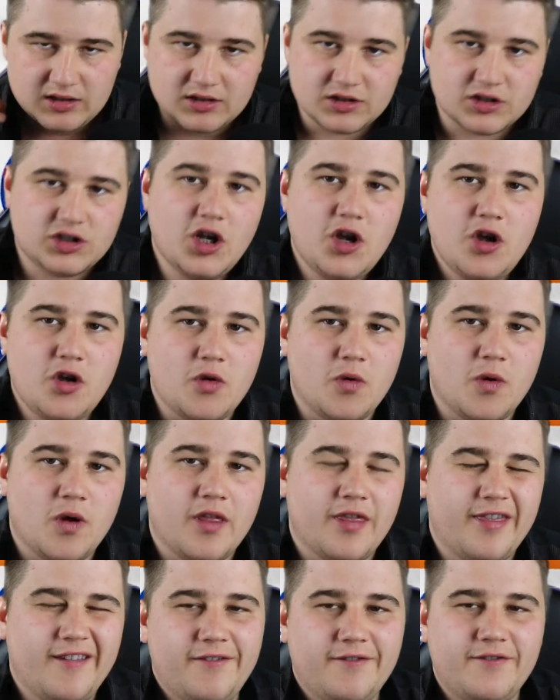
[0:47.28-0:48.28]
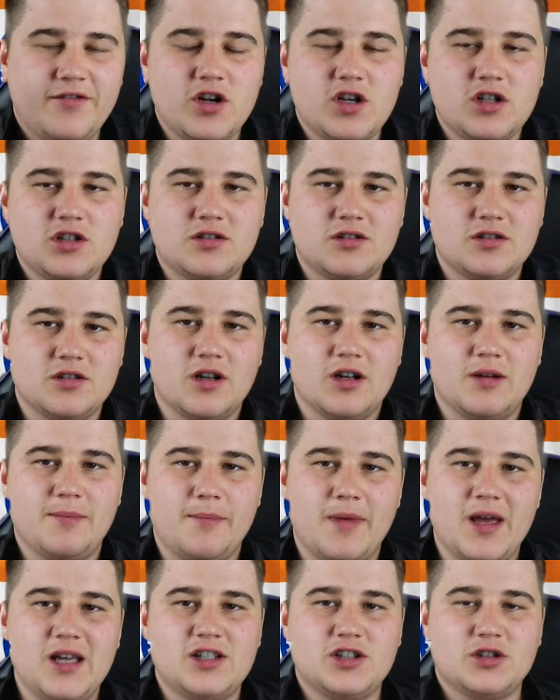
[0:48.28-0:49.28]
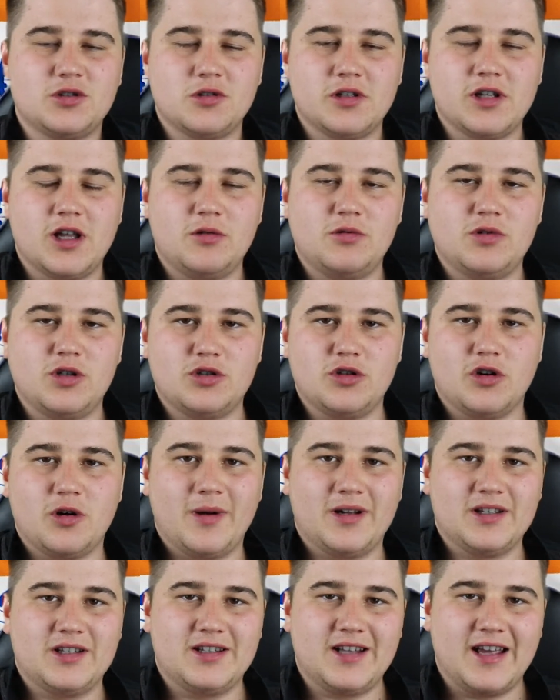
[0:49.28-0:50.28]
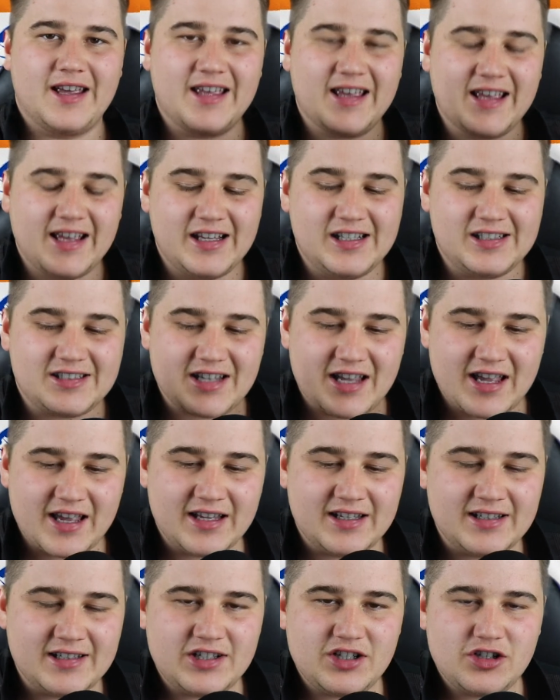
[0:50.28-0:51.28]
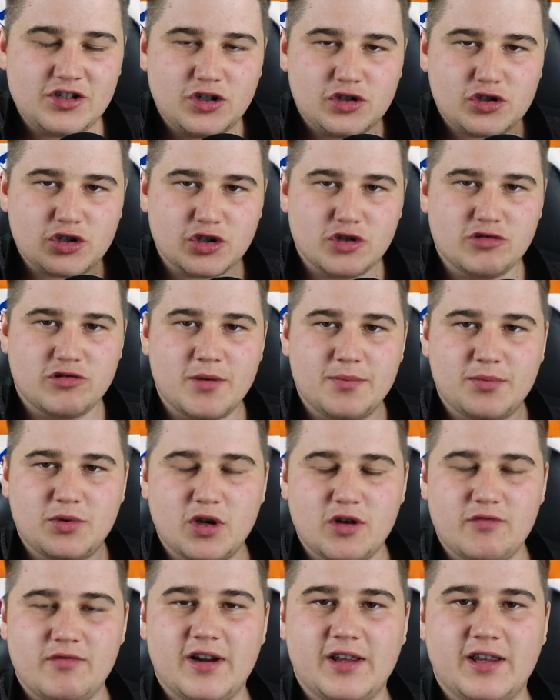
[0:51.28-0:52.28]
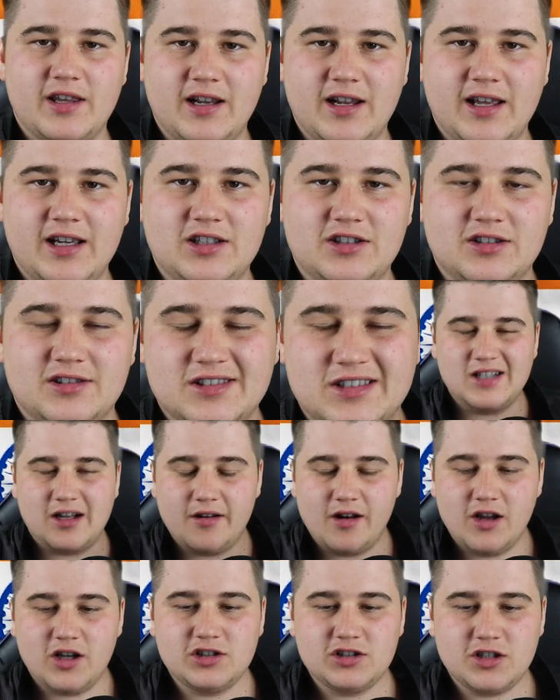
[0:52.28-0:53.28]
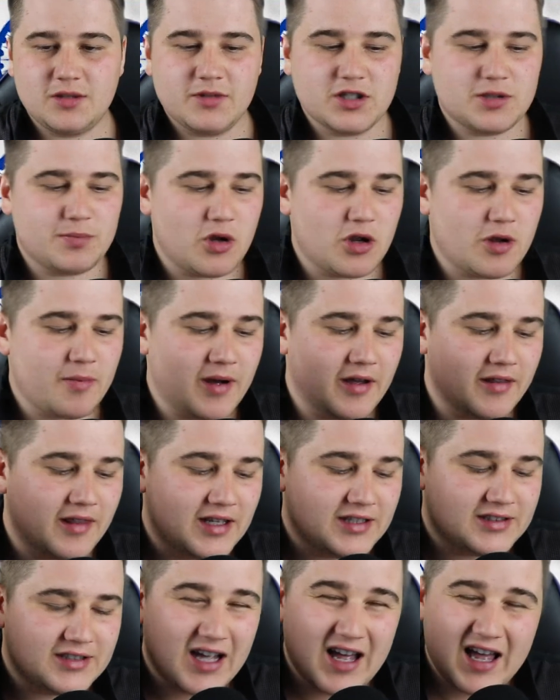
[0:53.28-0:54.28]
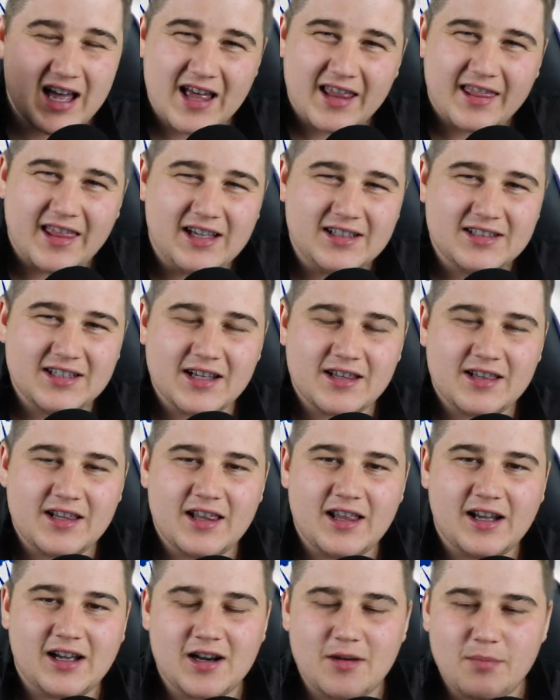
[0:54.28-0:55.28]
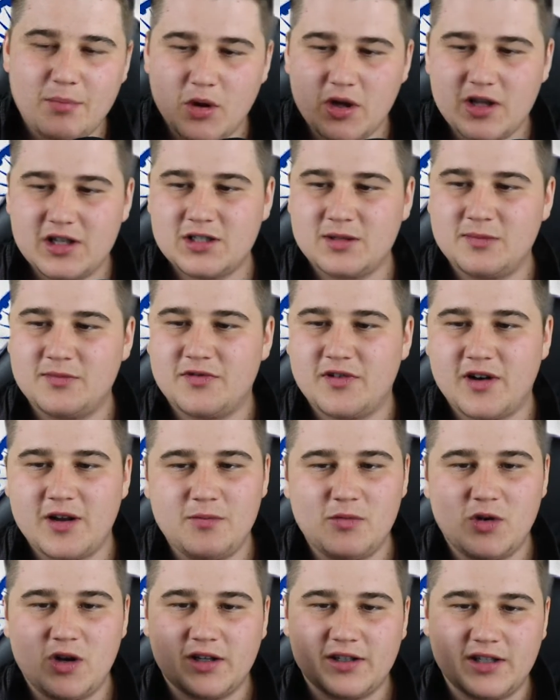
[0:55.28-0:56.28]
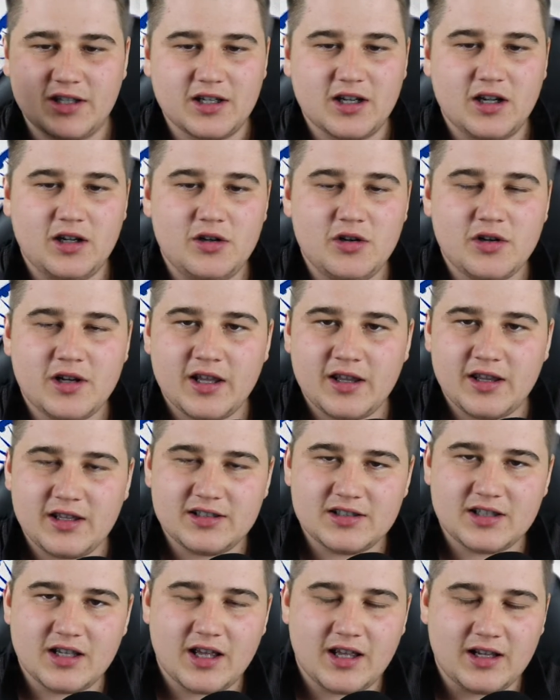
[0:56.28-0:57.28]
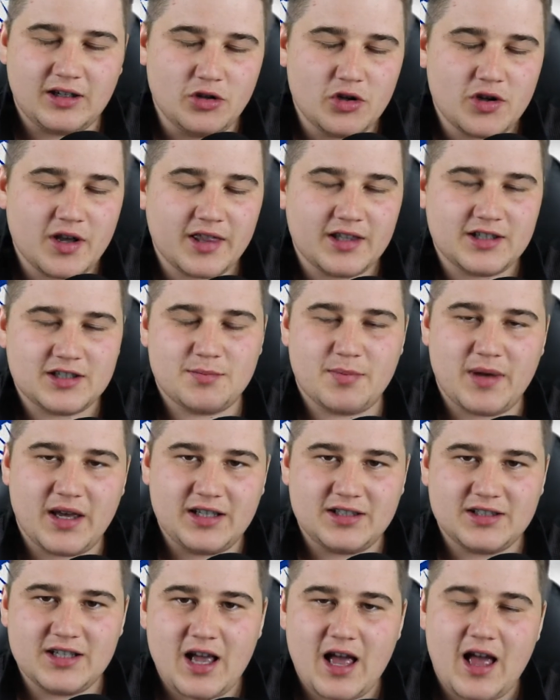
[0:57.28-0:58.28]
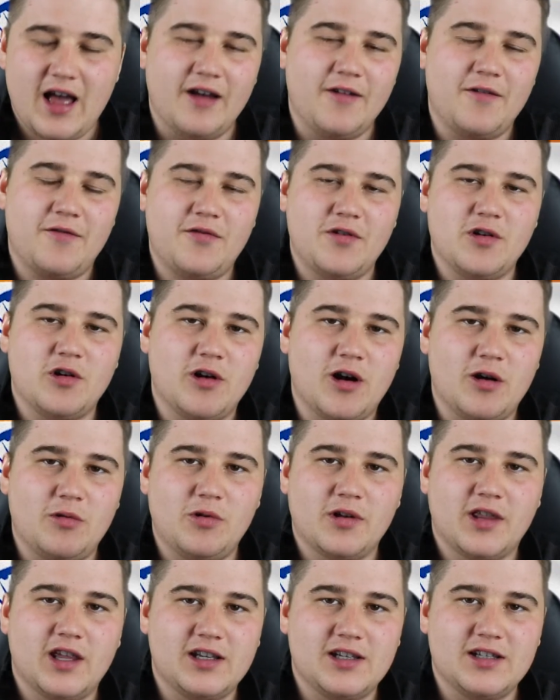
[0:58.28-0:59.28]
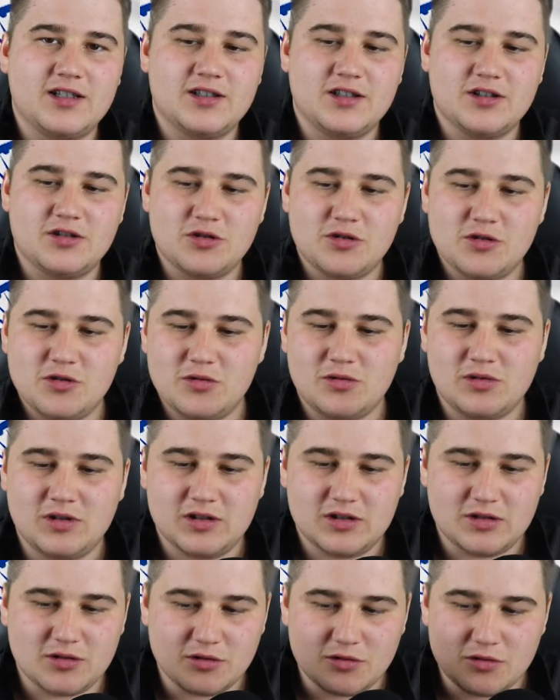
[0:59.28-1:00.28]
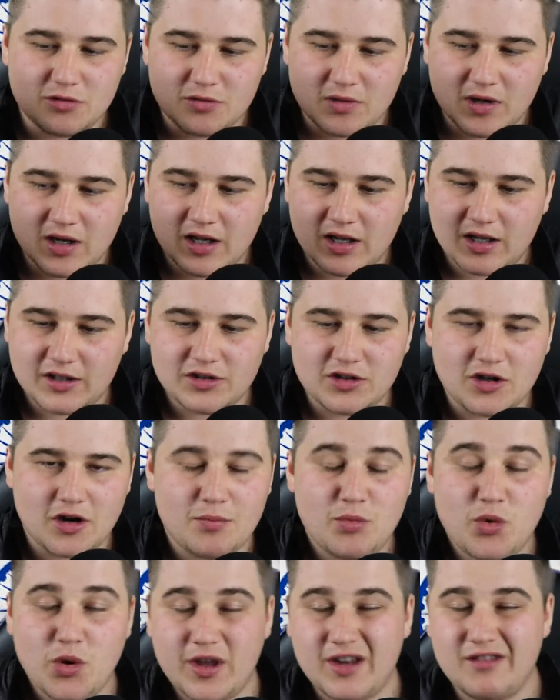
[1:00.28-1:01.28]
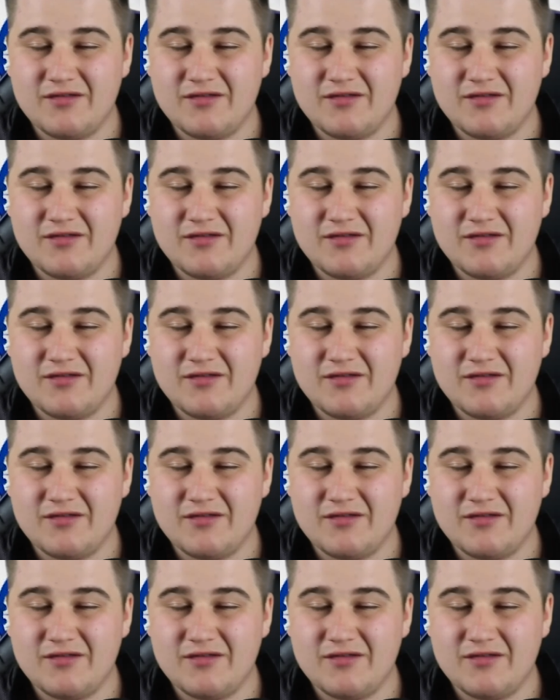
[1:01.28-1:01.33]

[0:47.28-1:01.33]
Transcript: So, the first major story that I want to talk about today is India's crypto regulations. Now, last time I spoke about this, they said that they're going to put in some framework. They're going to look at this, look at the space, and figure out what they need to do to, uh, you know, put